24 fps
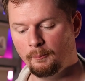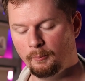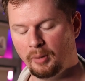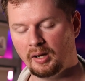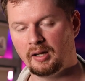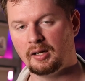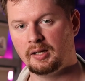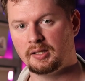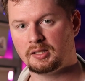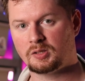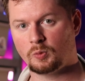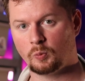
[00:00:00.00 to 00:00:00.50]

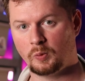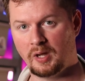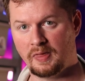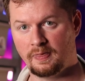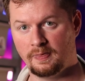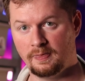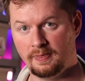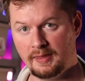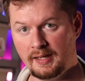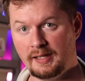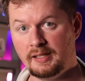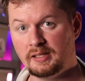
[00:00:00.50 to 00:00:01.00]
but
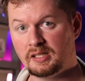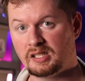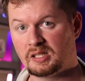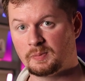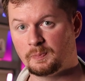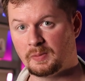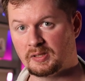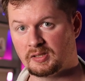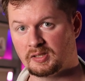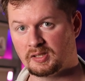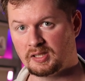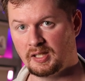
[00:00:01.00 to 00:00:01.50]
with these
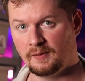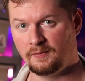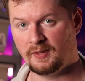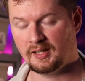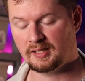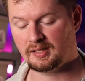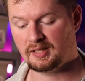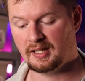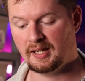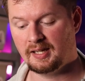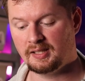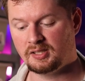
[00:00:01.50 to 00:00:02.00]

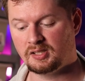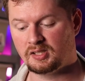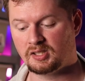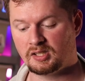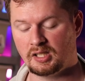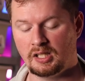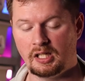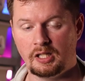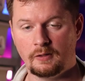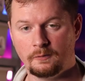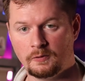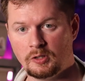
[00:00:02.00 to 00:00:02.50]
specific
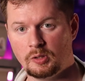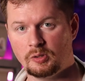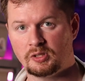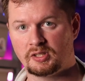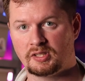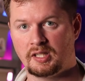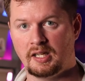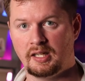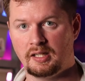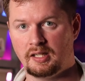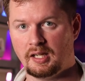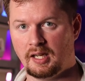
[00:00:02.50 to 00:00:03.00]
tests, if you
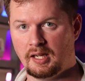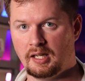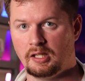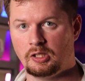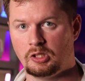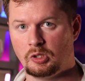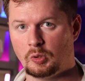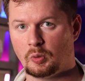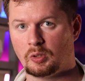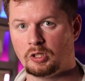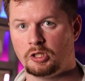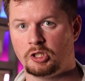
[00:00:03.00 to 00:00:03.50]
send
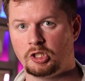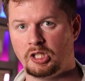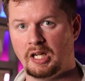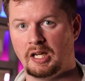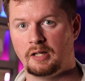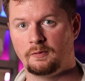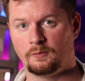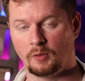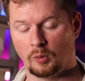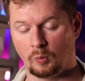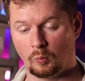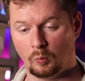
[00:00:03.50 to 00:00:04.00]
in your
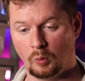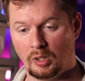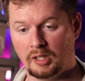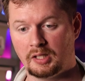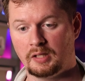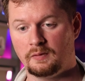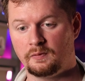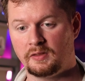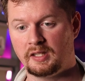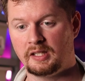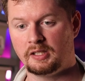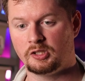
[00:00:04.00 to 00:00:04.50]
shed for one
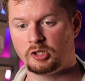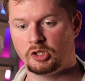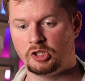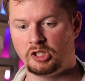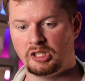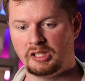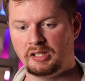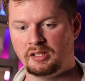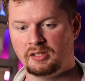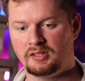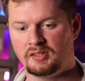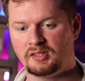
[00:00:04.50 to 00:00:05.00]
of these
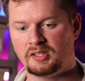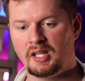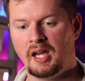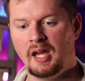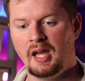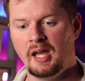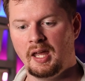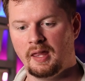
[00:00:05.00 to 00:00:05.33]
genes,